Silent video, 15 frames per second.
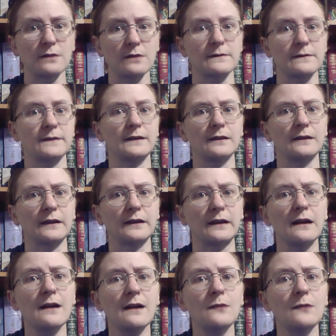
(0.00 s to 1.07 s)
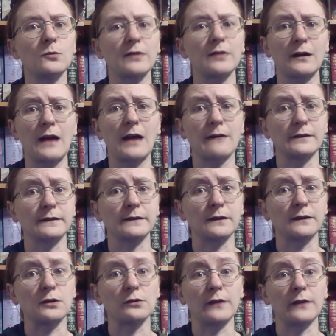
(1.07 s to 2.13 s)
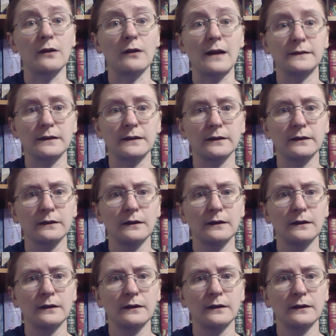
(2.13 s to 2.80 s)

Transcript: facility without having secured their exit.